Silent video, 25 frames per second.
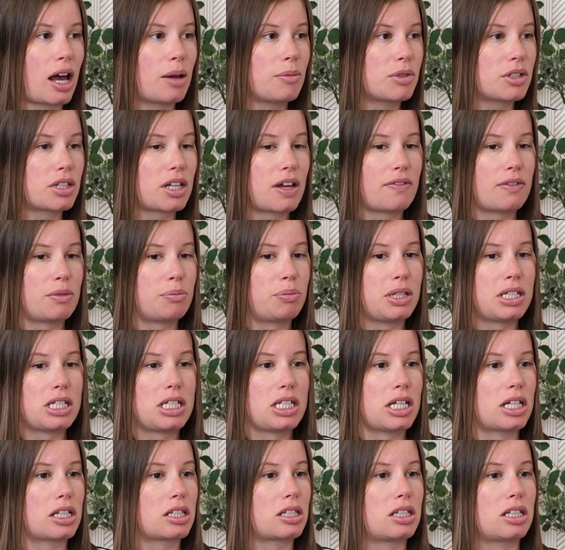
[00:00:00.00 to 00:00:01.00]
I'm just having
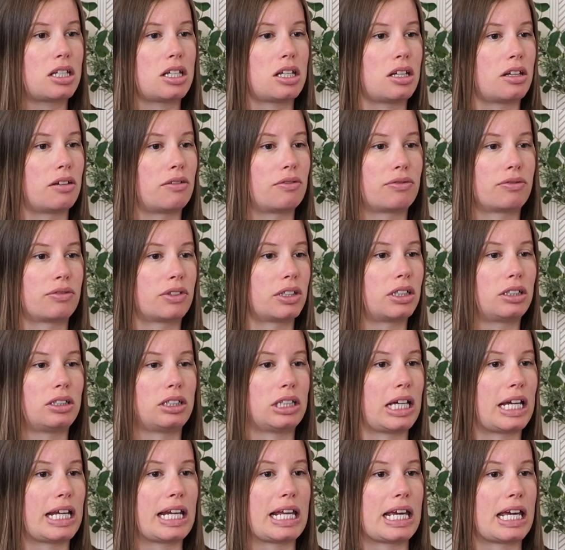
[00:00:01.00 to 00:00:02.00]
PTSD of little
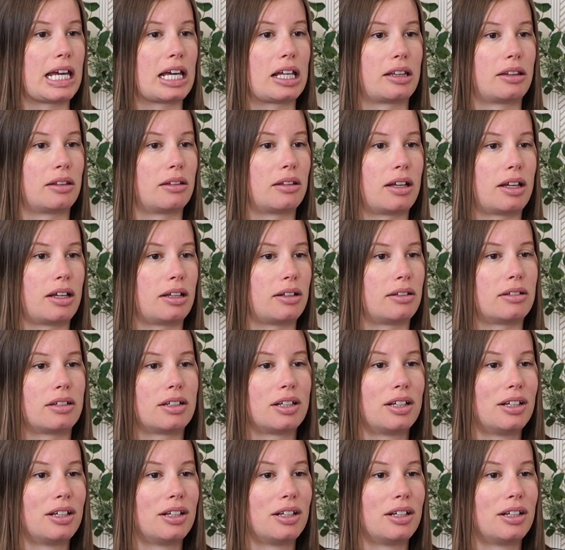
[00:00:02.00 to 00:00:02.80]
lady and